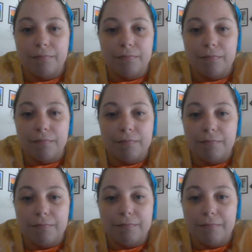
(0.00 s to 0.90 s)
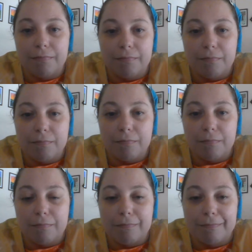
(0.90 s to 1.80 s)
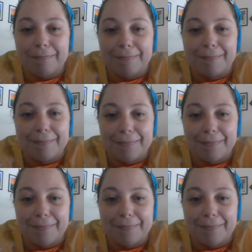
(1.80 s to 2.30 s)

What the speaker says: [no speech]